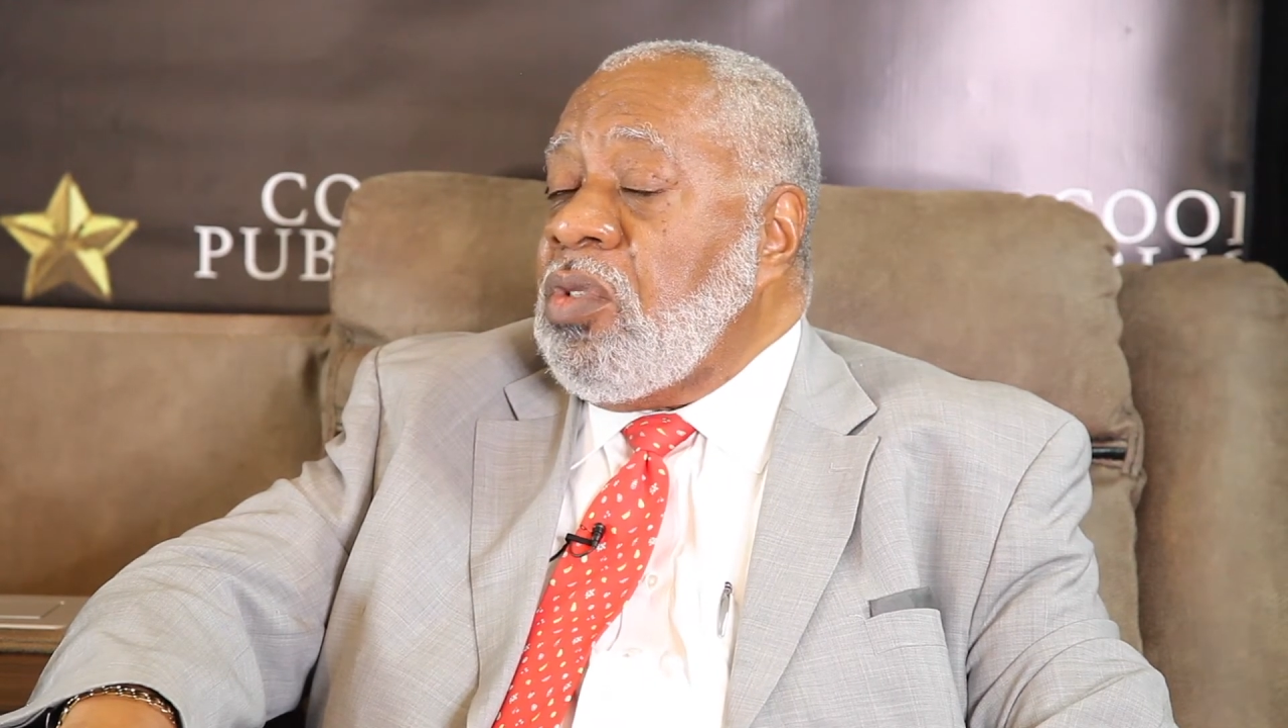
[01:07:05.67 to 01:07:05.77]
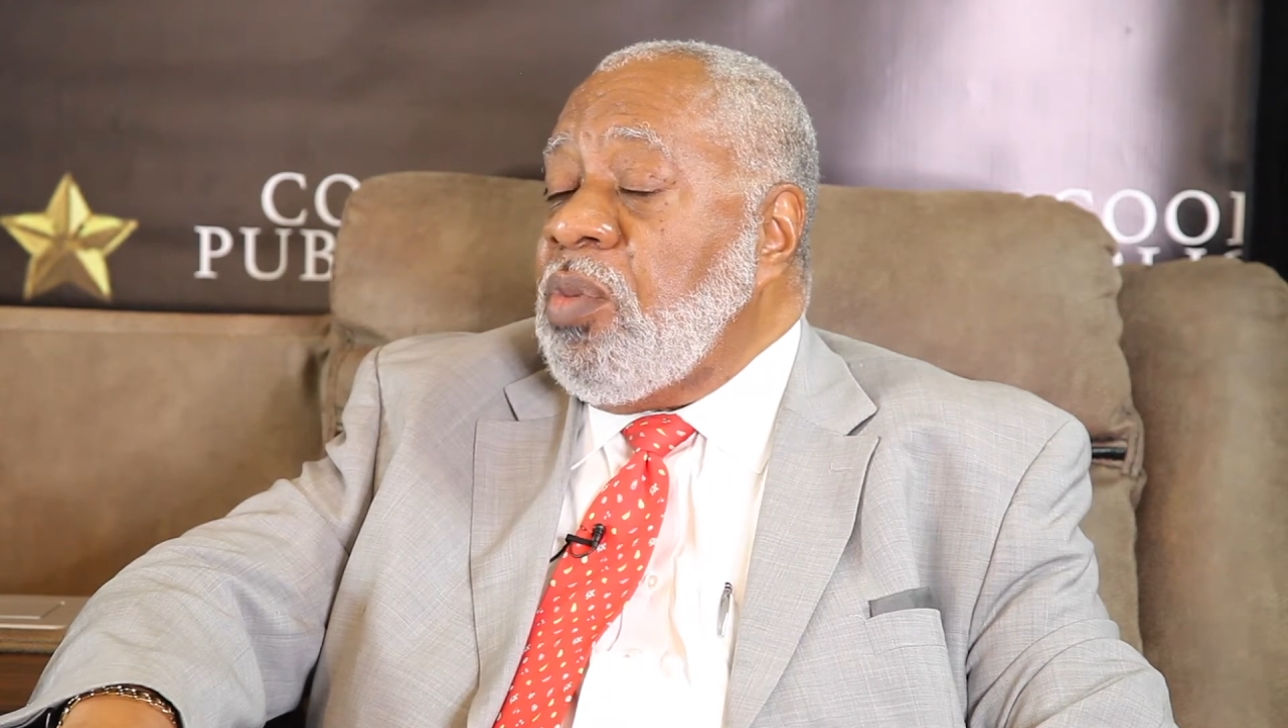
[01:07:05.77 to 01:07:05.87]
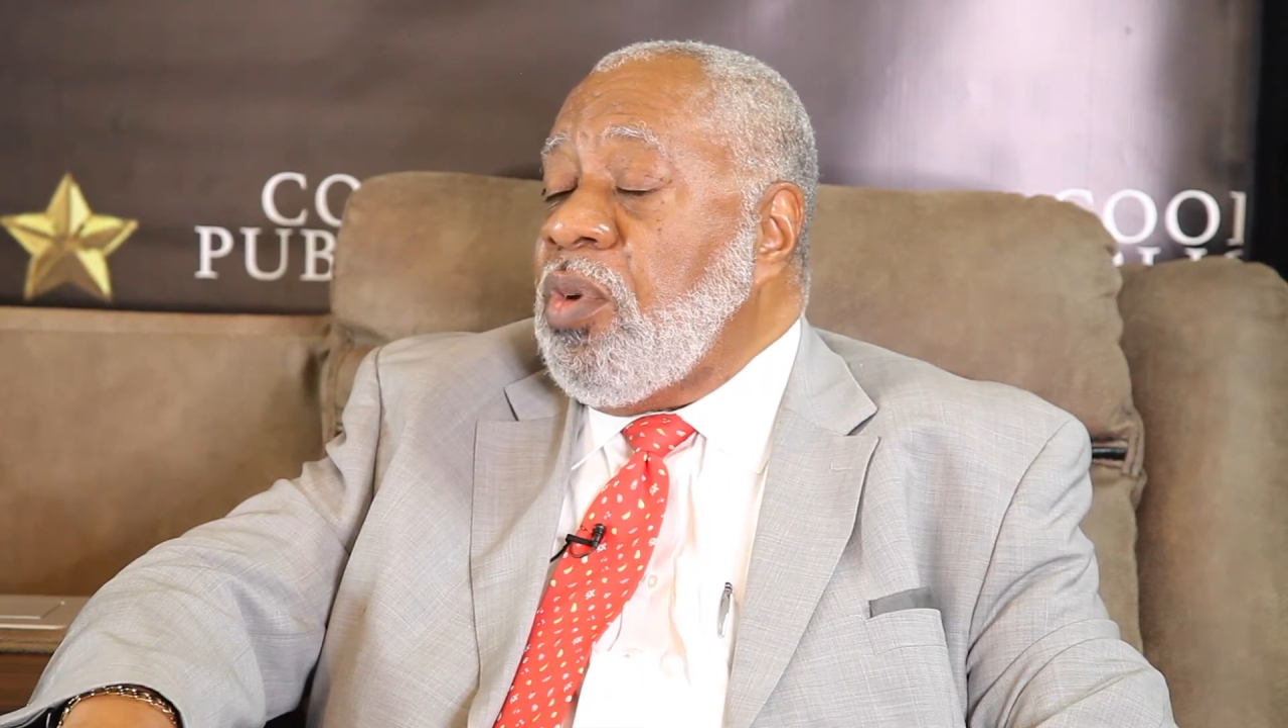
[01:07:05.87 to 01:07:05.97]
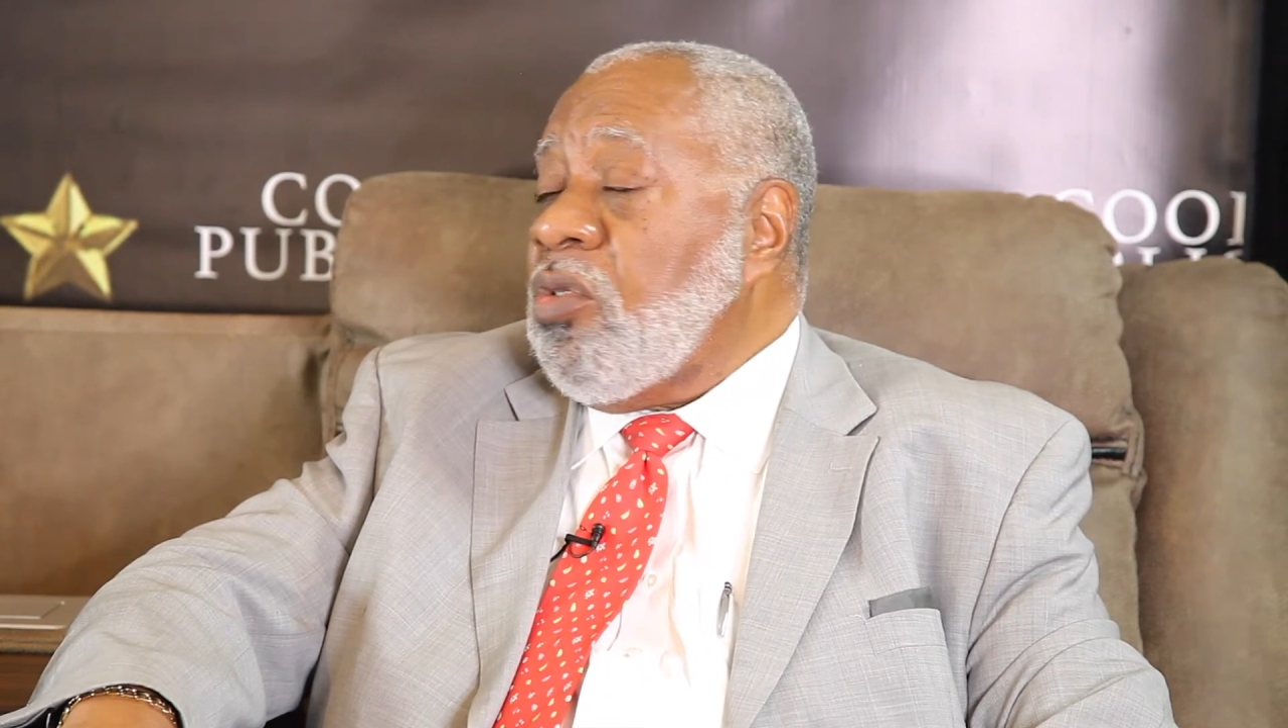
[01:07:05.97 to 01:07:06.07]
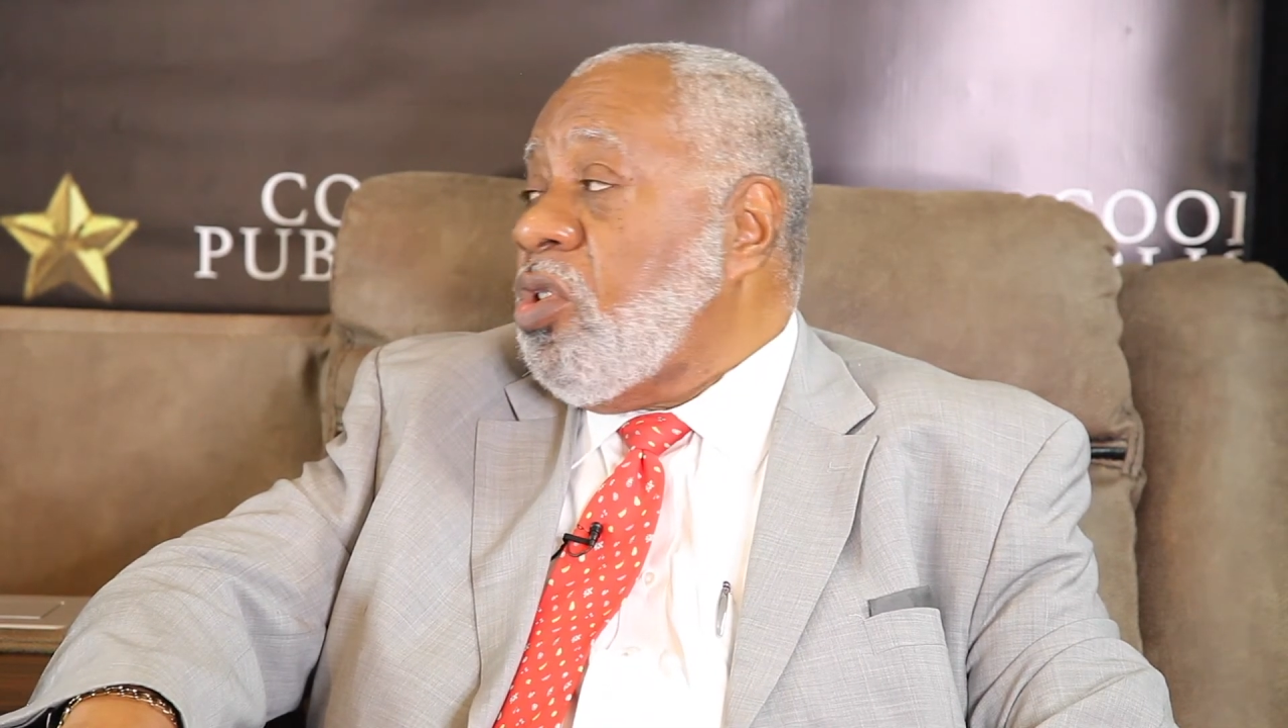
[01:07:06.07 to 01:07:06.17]

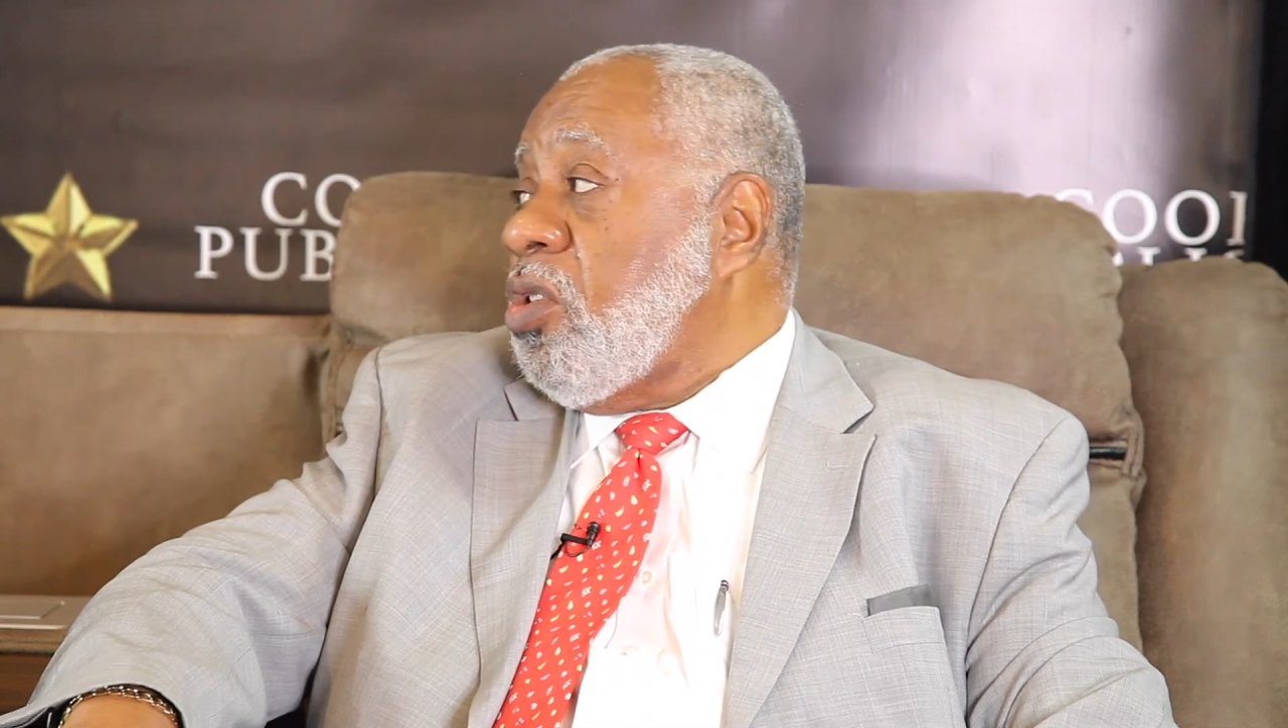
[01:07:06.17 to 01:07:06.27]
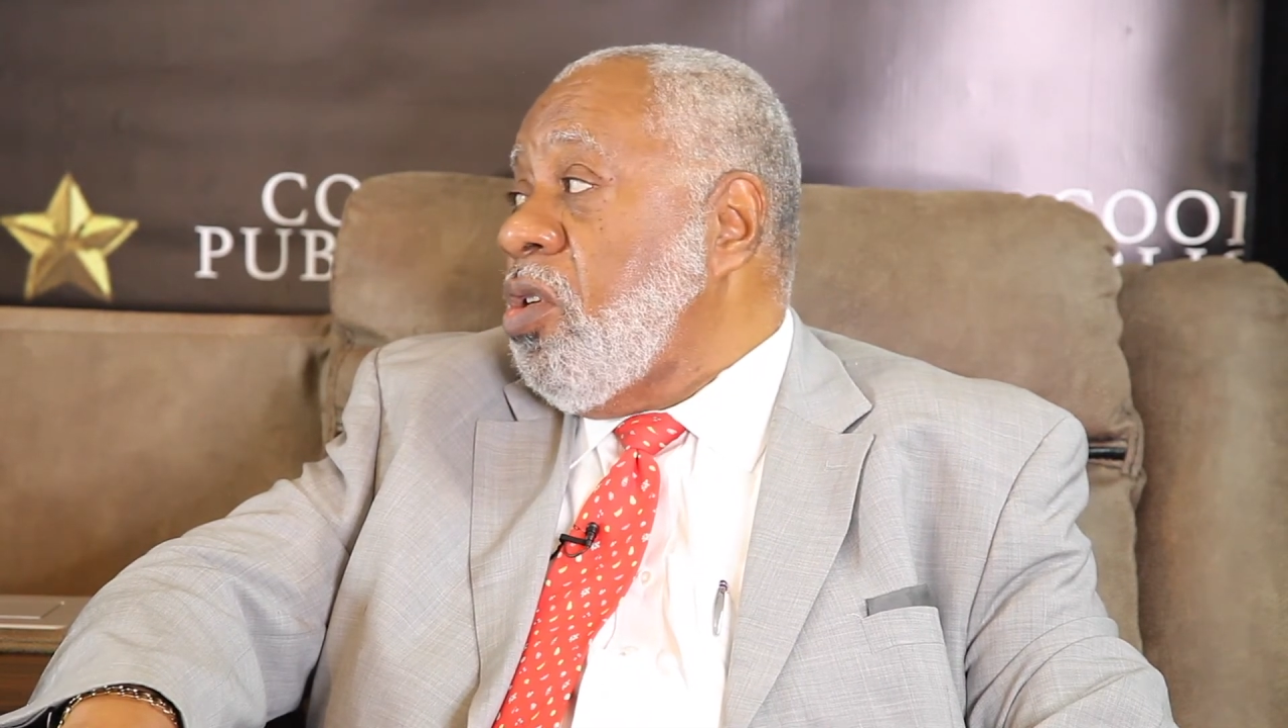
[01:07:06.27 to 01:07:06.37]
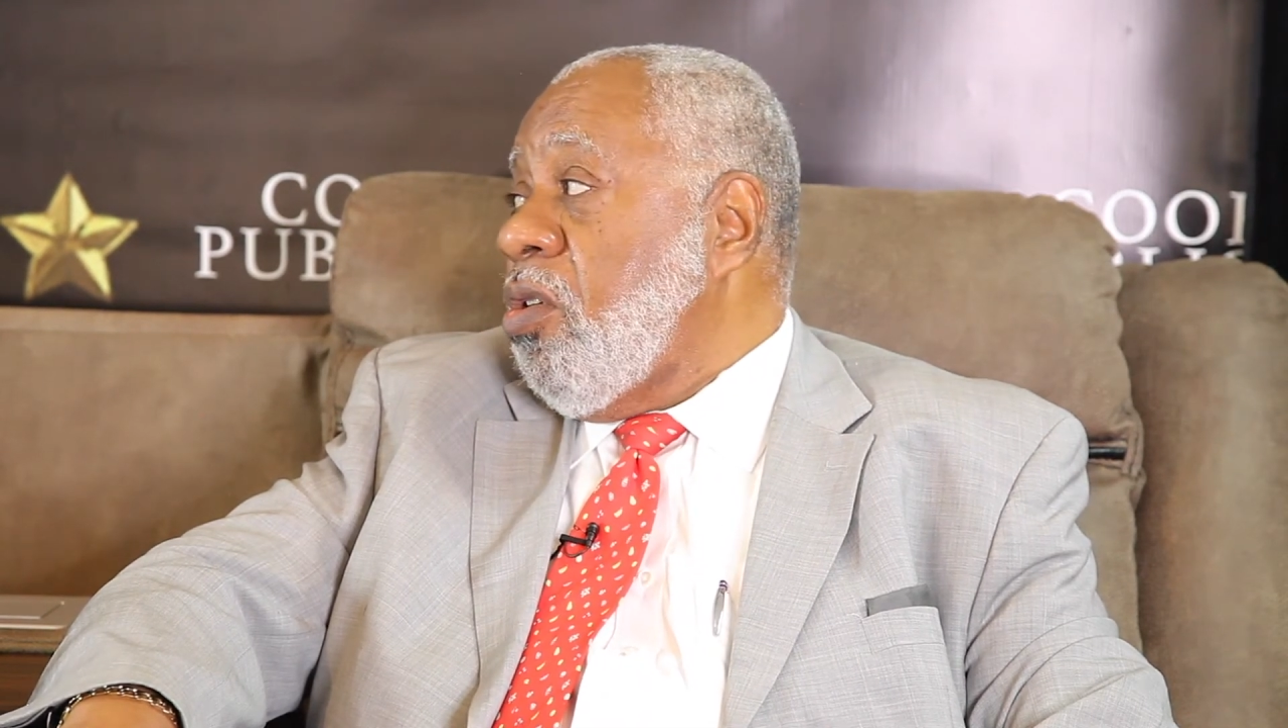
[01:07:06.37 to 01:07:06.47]
was supposed